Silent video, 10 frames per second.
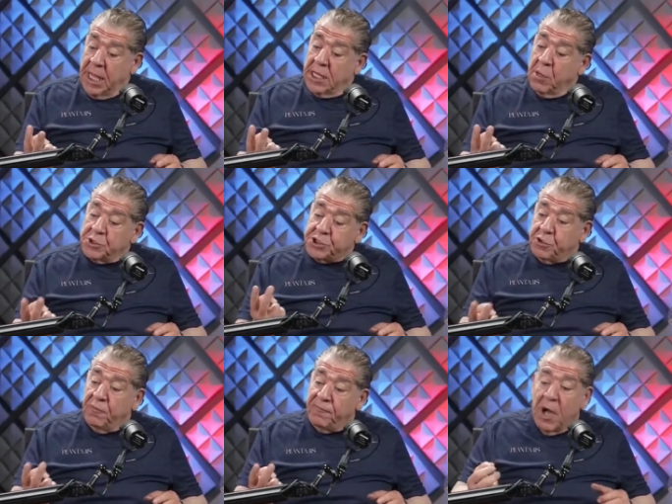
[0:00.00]
and there was
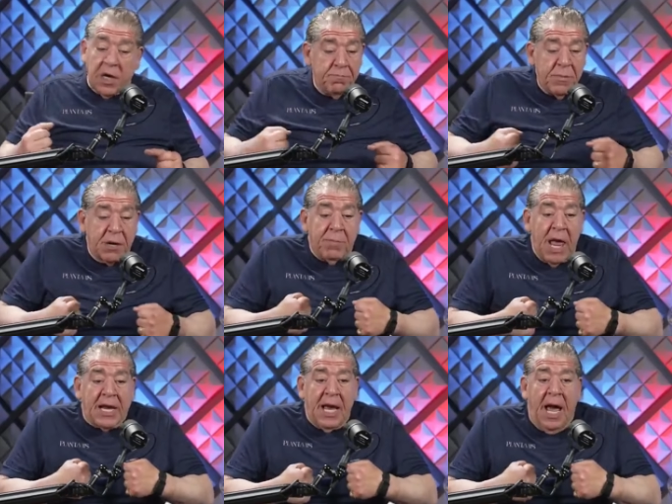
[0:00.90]
two fucking big
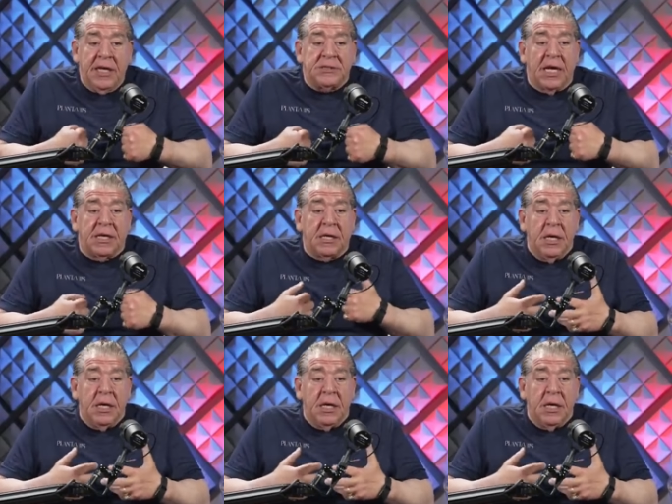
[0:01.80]
black guys, like